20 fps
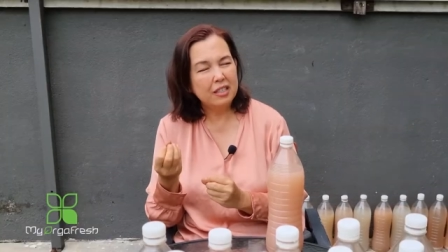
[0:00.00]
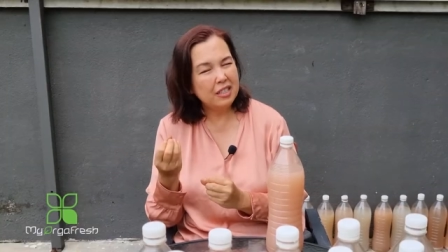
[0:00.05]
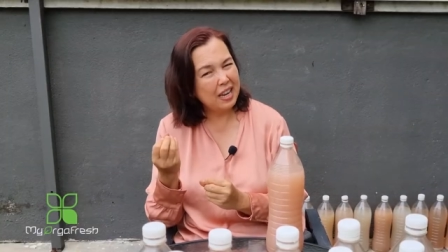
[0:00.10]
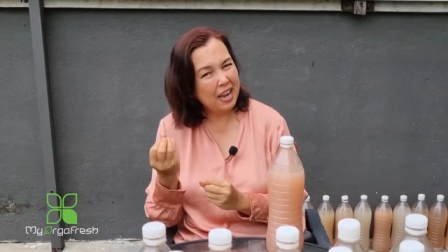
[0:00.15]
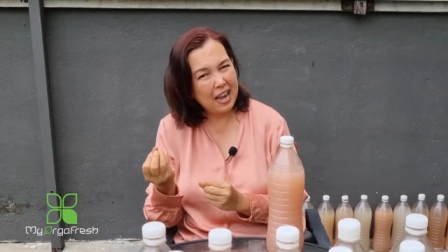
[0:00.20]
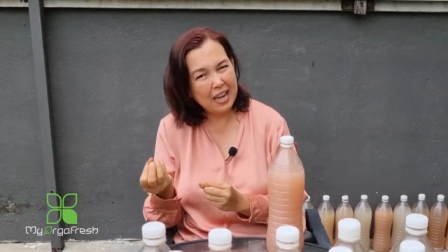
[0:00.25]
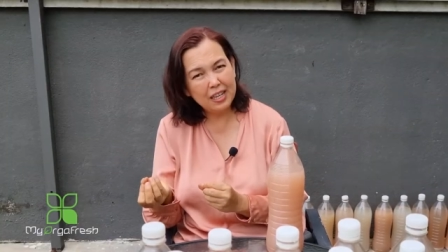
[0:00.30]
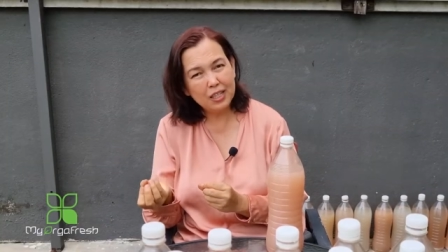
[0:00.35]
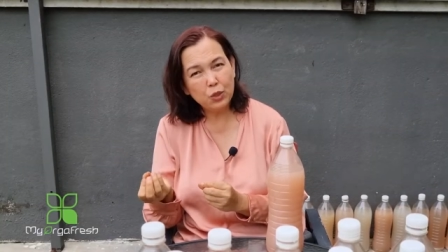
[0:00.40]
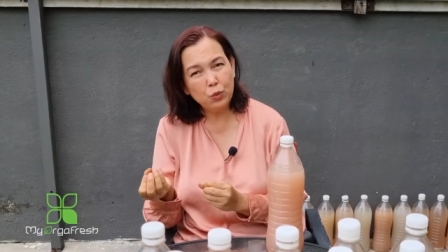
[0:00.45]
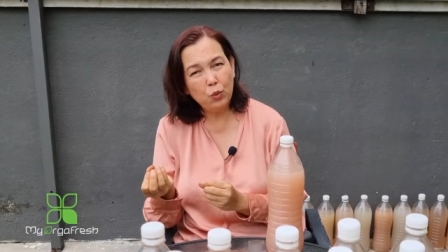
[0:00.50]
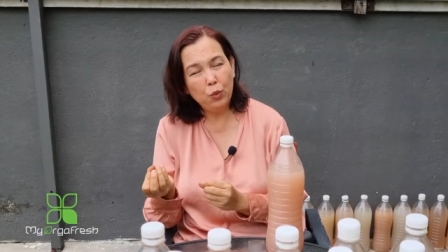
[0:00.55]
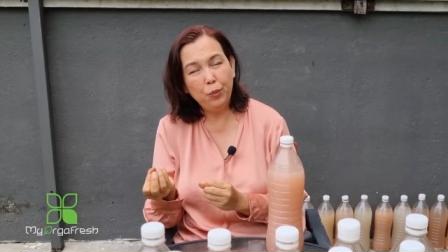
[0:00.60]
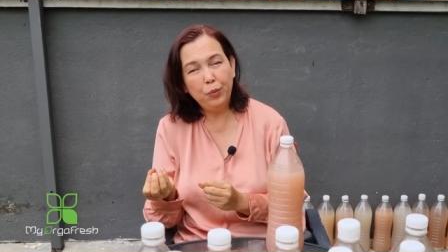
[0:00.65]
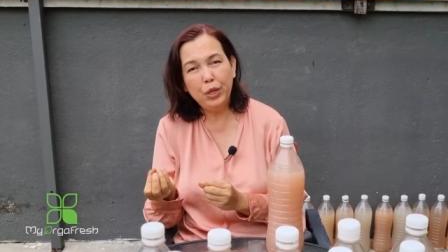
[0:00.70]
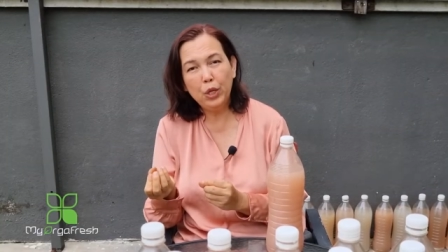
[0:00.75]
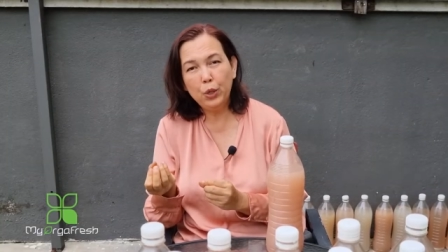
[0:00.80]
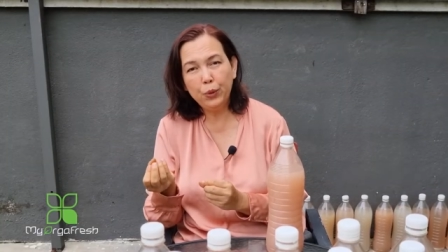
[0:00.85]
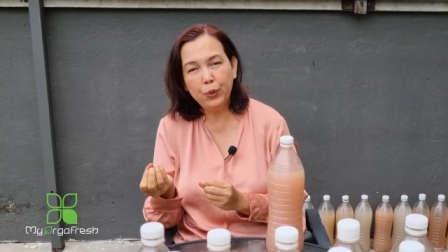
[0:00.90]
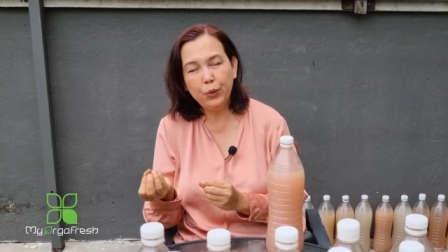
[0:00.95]
the taste
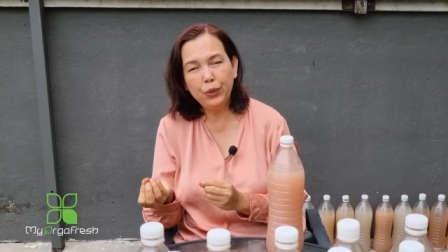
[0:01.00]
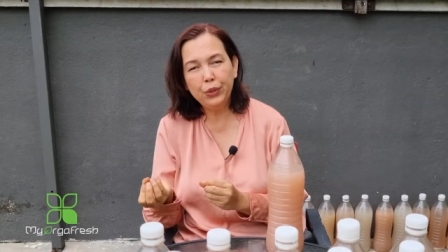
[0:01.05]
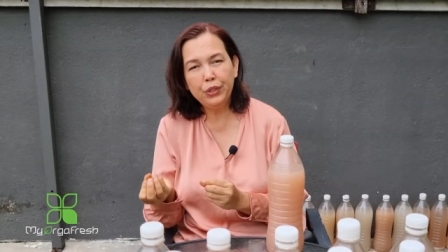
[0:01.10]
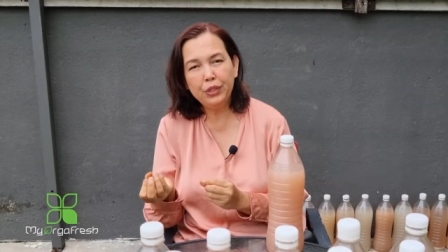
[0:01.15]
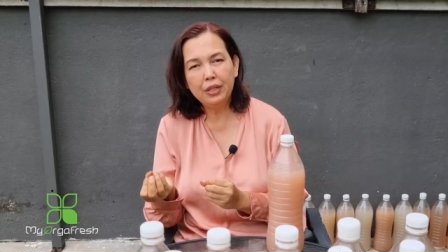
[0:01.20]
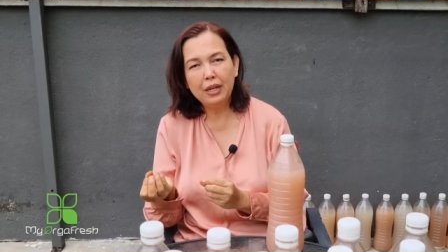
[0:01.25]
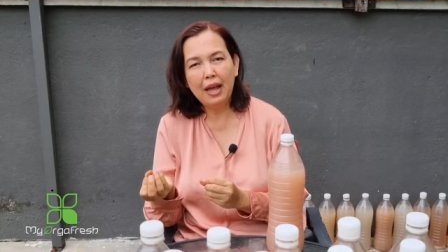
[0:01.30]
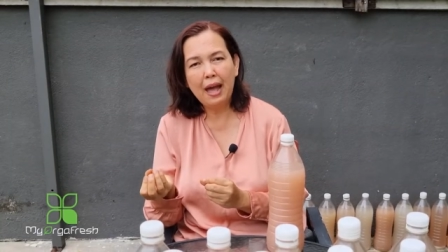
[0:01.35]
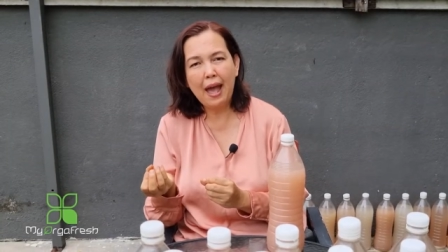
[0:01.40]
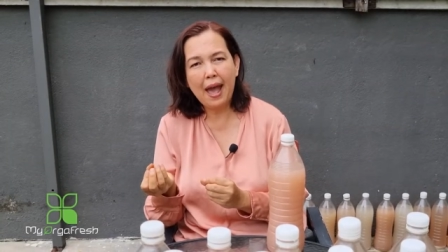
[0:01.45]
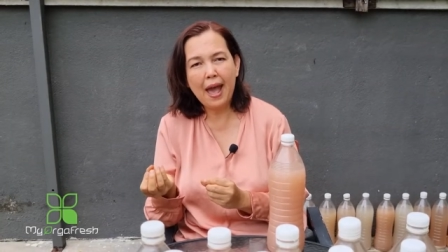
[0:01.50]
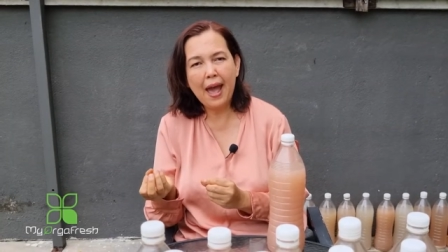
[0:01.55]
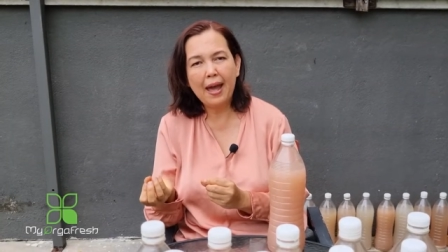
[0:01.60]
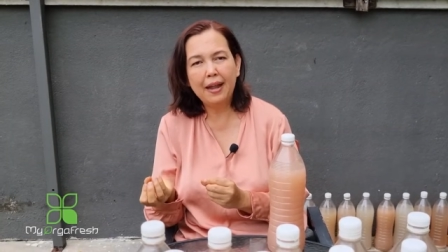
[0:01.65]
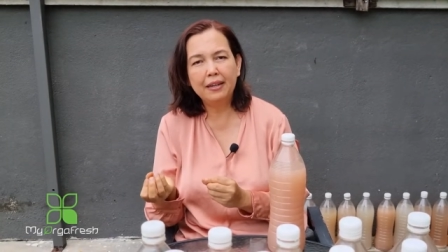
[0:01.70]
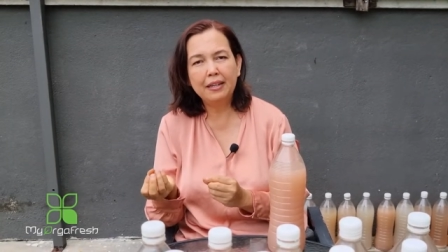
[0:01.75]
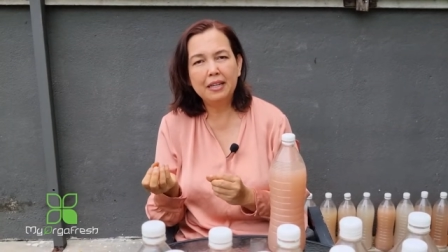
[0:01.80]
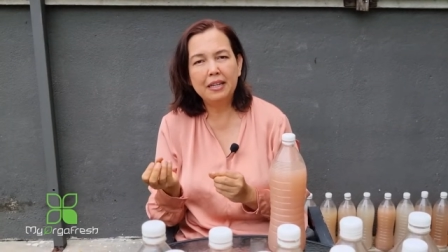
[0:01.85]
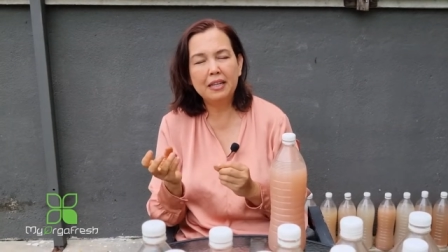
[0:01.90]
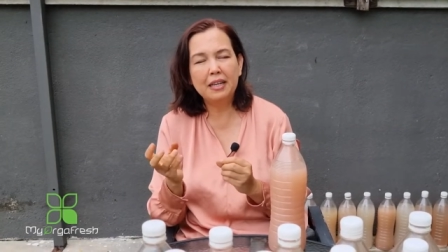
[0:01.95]
will be good
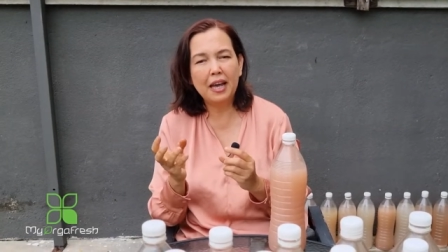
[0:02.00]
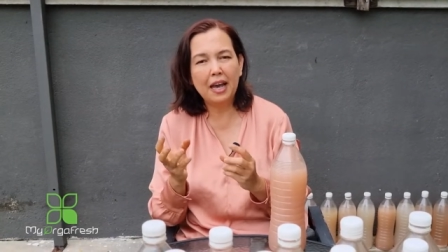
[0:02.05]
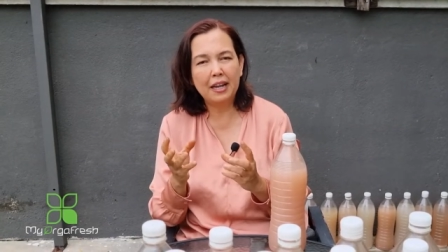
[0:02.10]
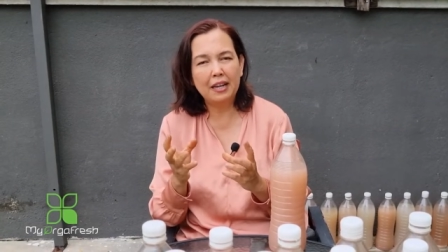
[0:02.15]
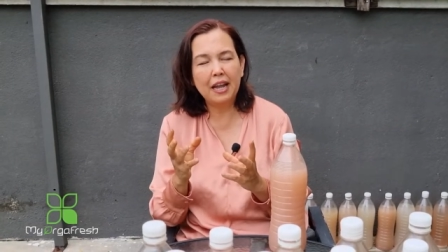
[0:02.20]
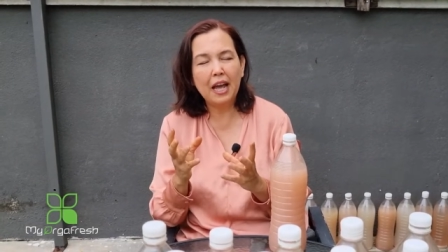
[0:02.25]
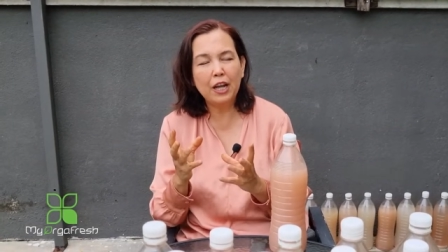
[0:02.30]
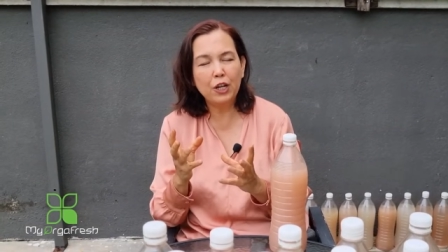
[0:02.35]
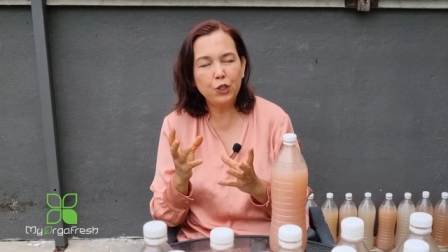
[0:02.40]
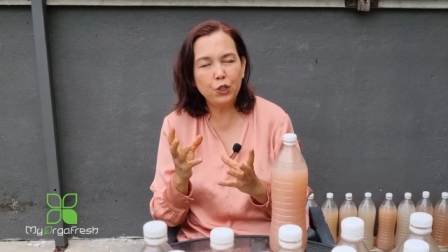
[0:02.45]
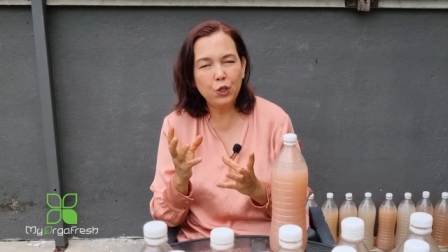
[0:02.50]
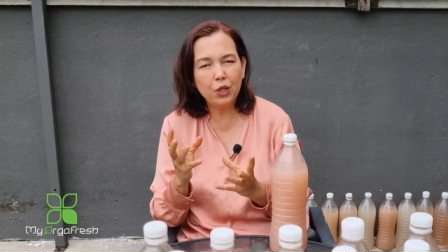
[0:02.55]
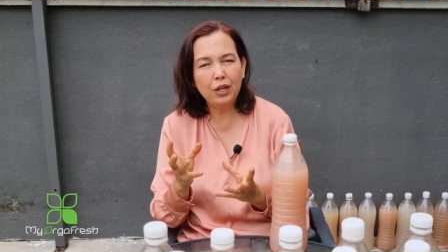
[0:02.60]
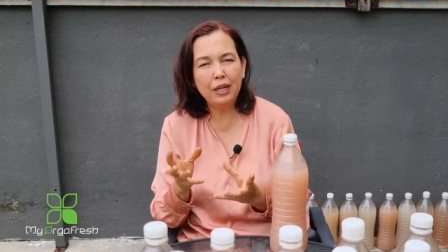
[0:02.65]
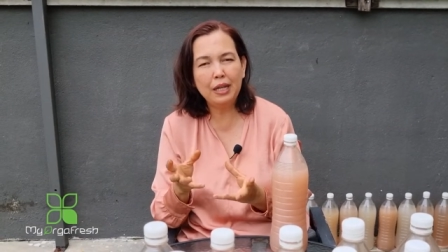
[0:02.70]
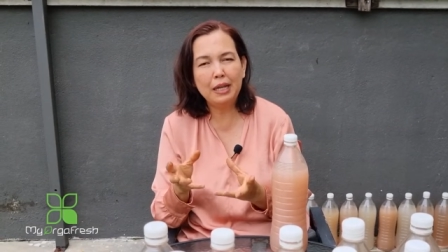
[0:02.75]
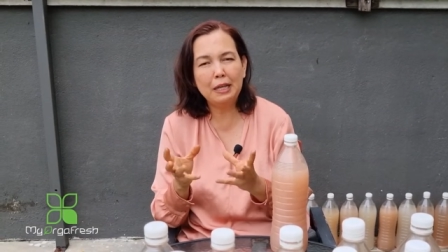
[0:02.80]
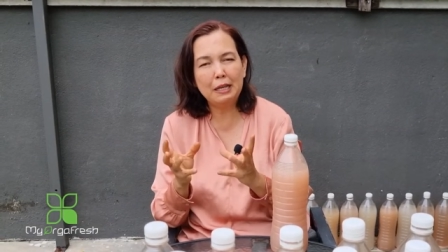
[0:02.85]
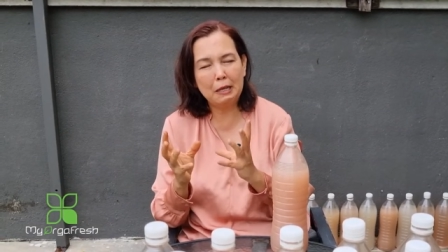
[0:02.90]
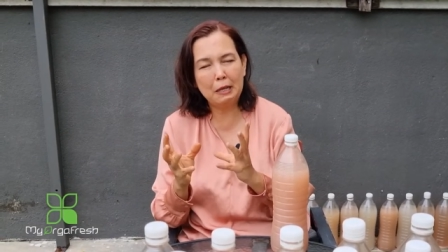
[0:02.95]
and it can
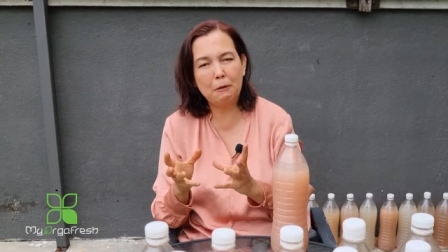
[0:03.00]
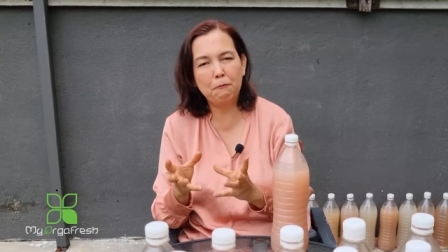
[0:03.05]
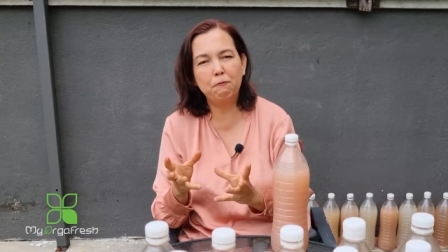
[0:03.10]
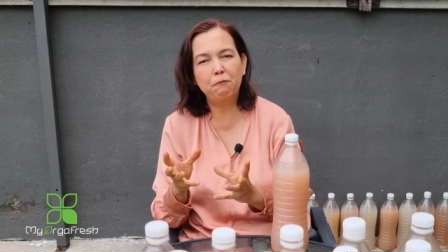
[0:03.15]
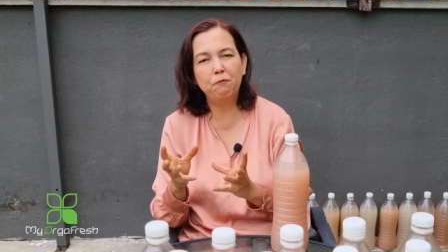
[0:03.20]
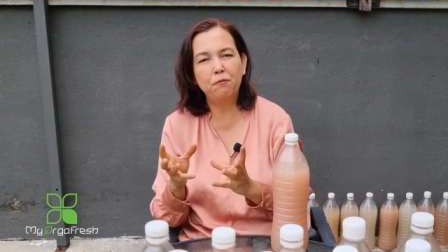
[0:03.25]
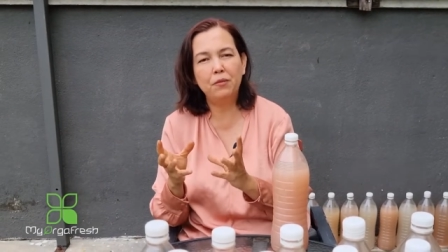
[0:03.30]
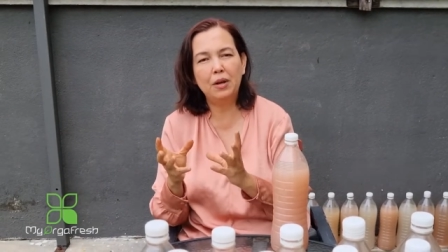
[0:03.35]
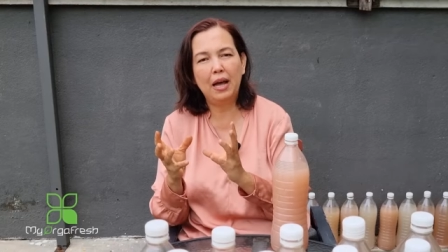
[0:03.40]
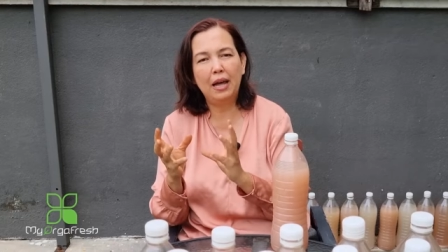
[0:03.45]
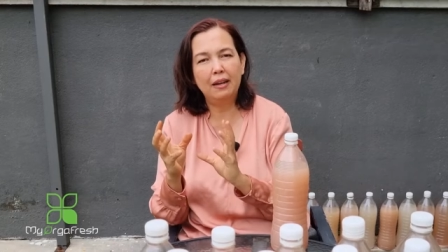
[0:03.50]
actually keep